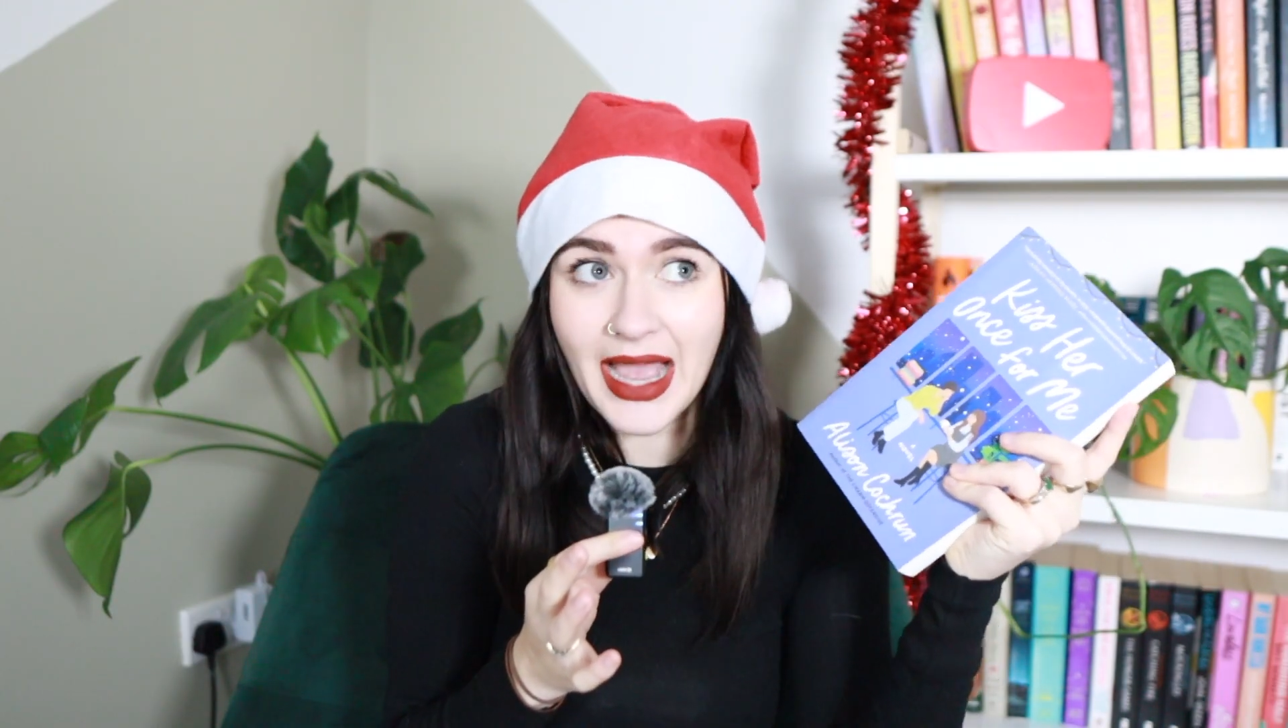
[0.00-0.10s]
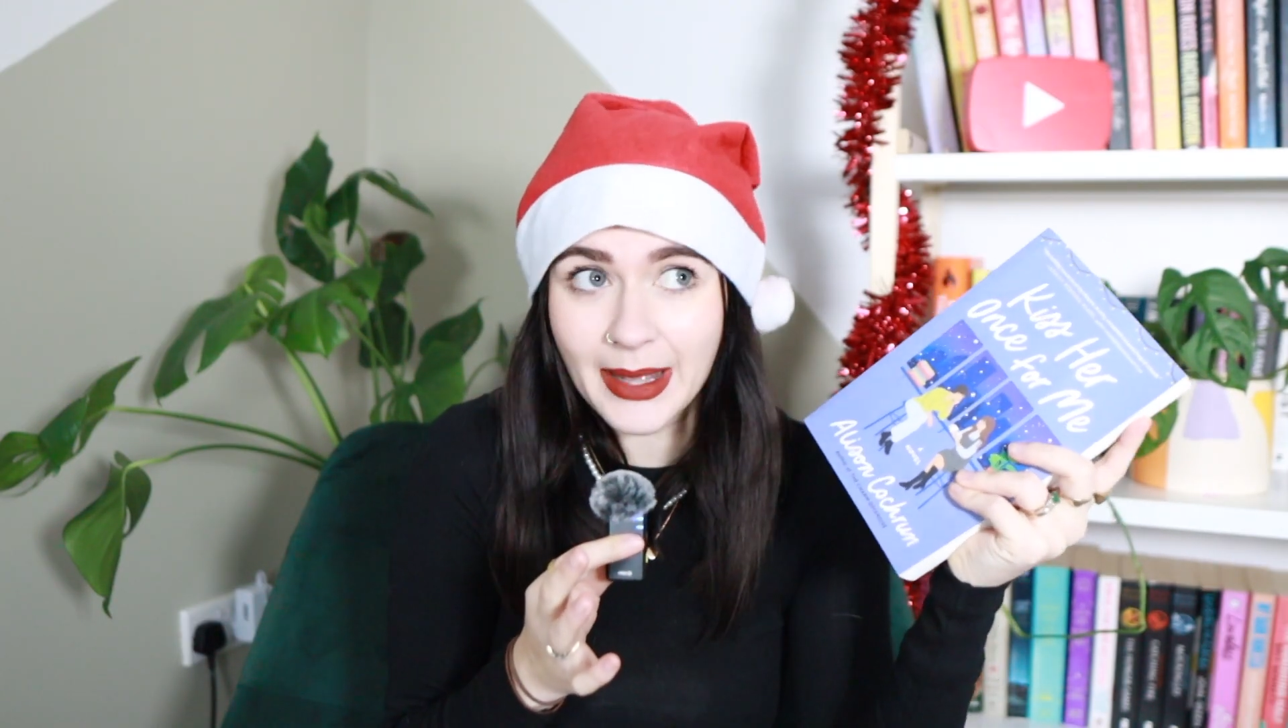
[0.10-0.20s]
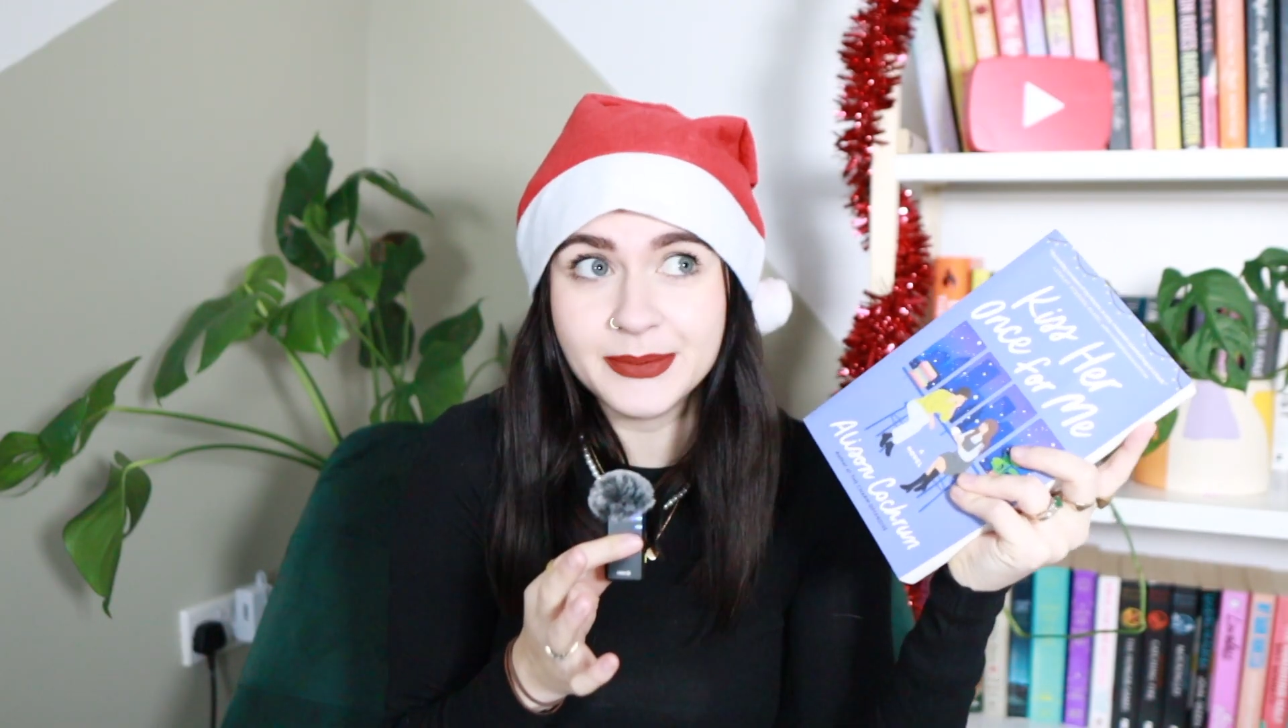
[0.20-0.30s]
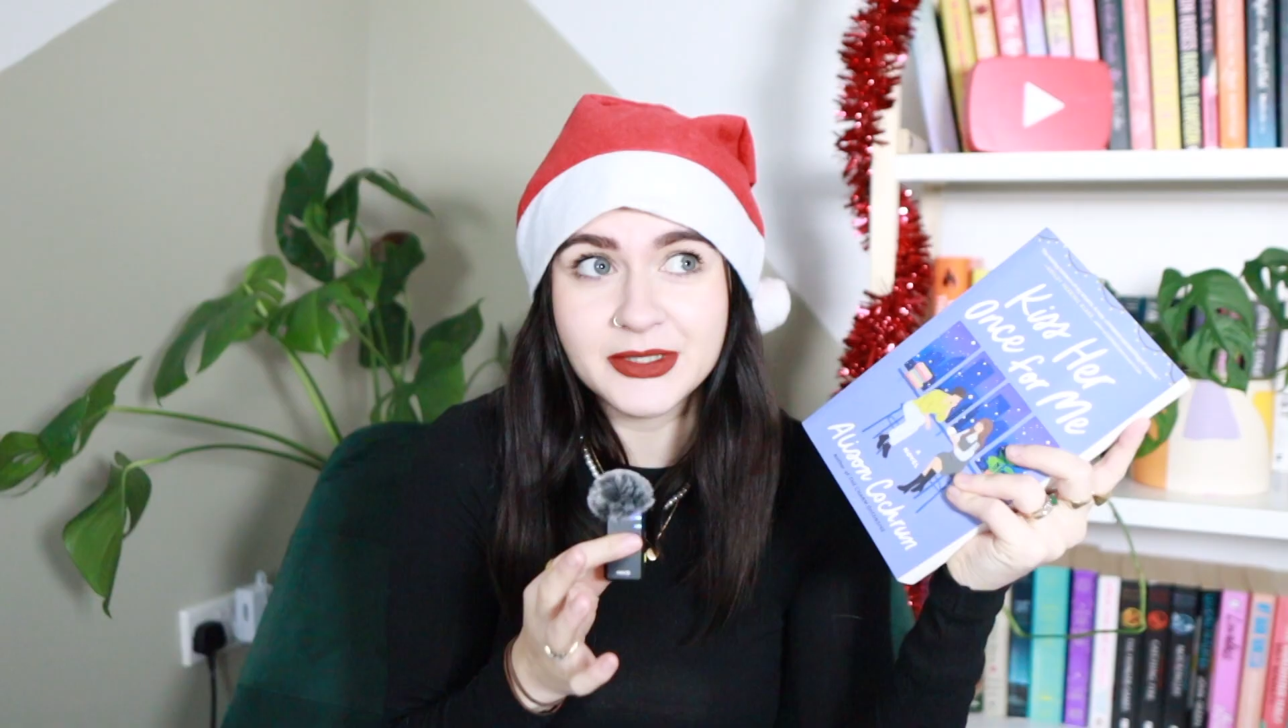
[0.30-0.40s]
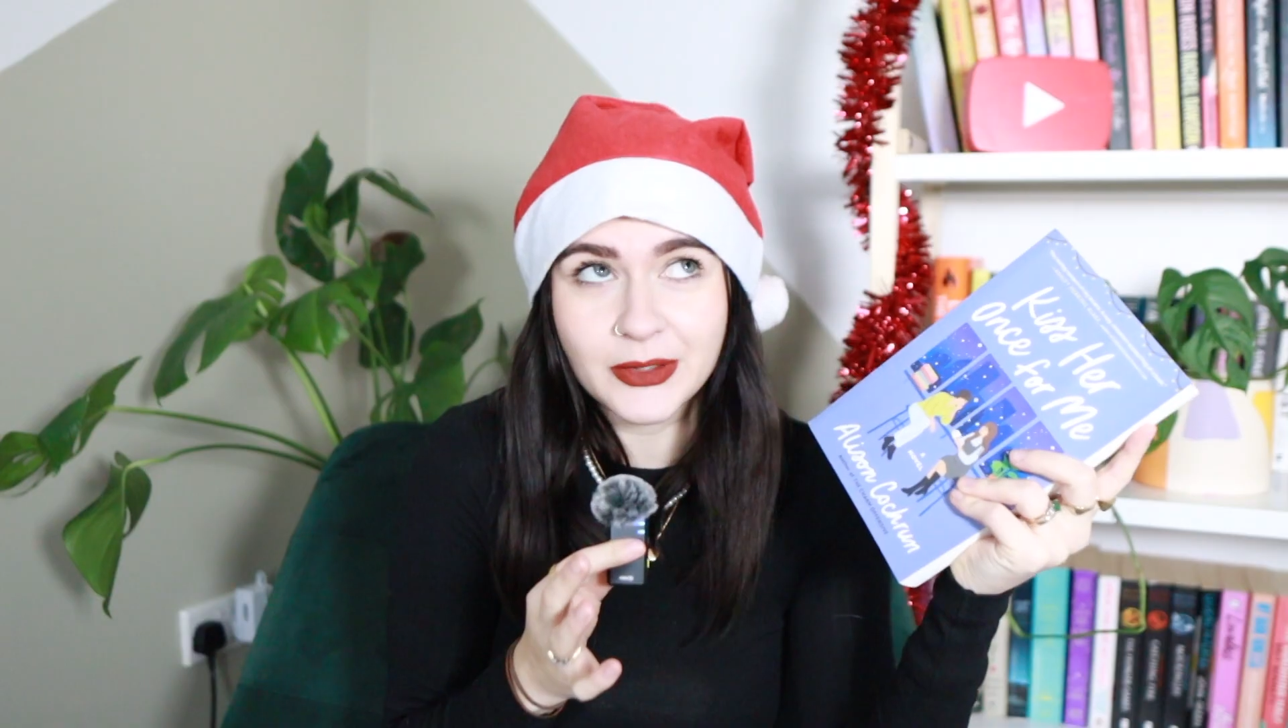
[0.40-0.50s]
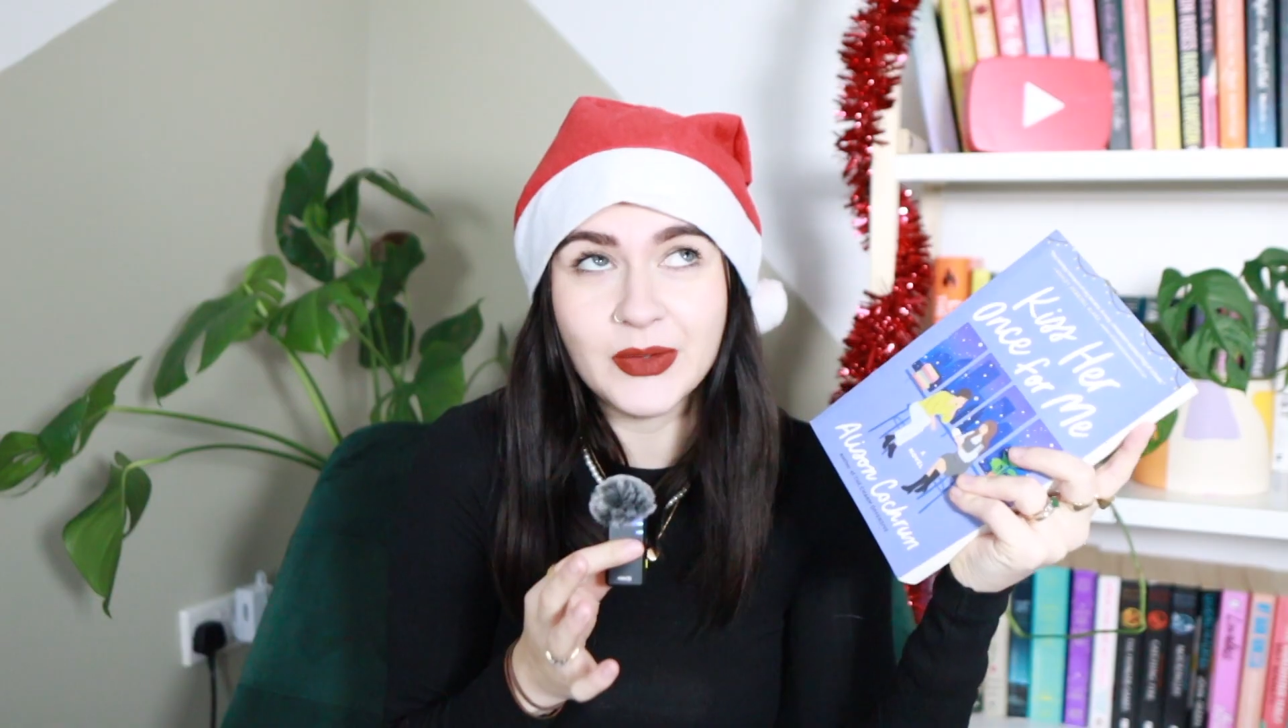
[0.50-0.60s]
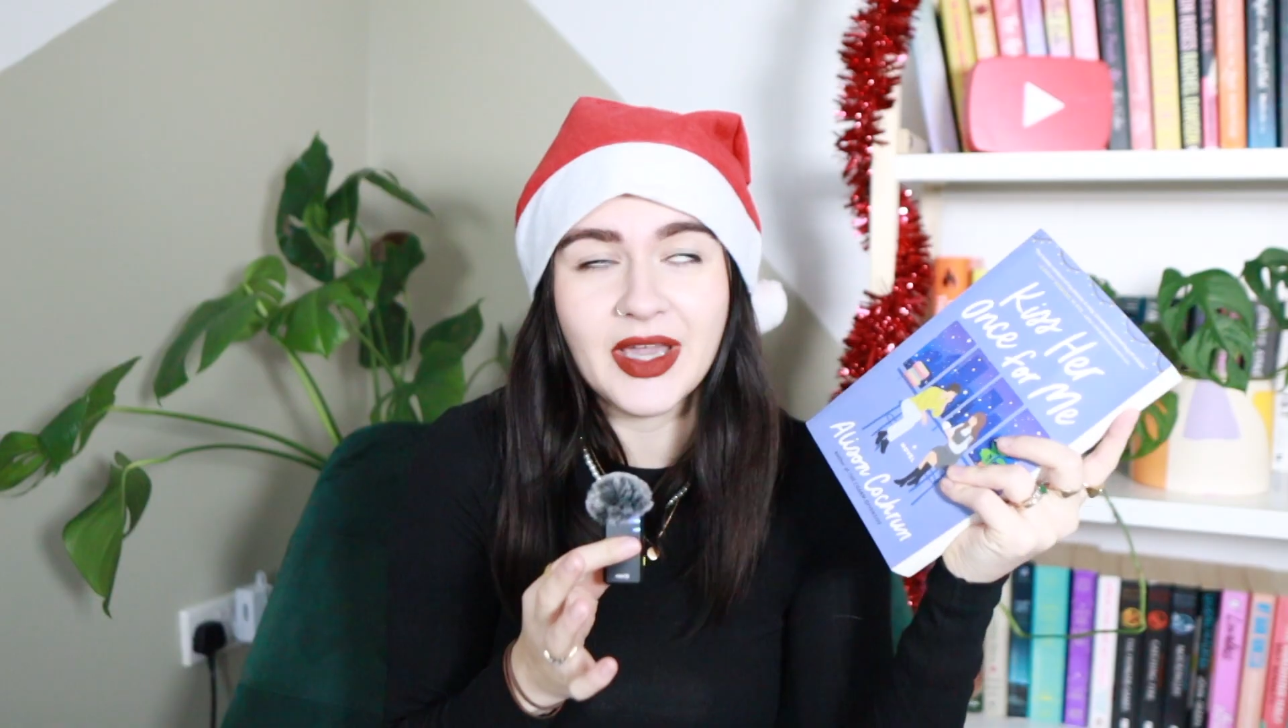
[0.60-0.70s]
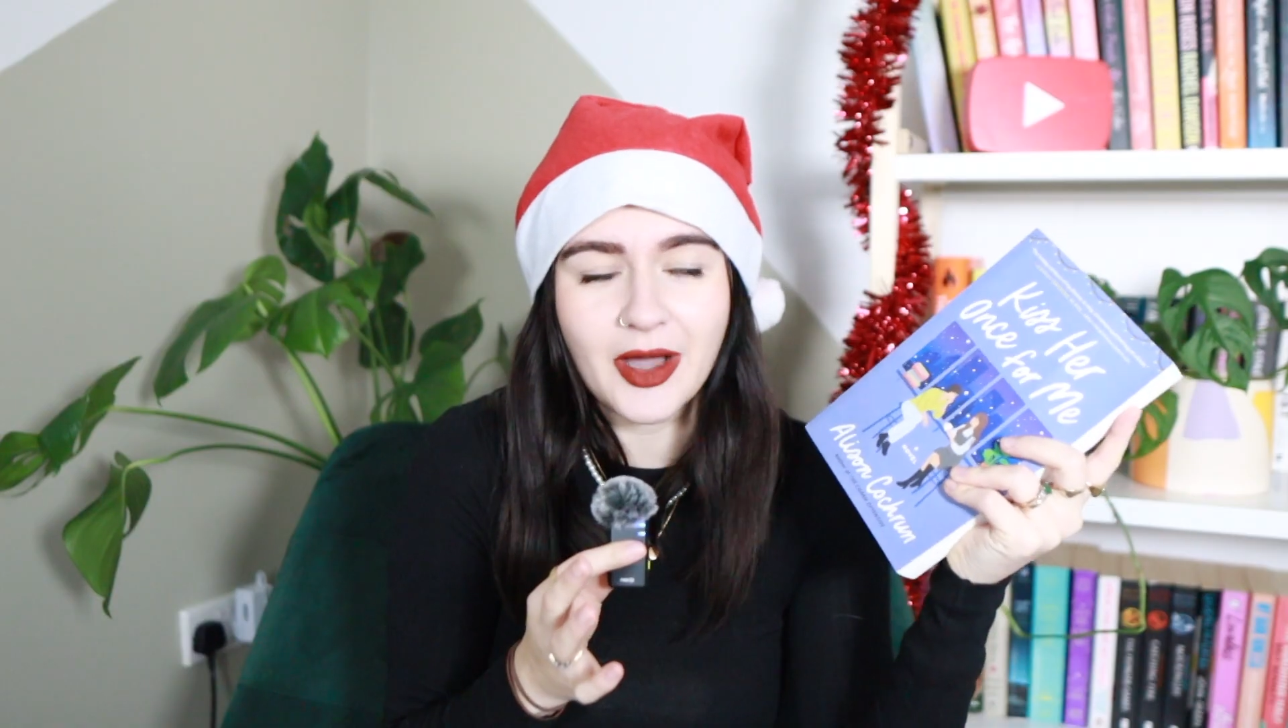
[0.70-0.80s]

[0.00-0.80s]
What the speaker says: absolutely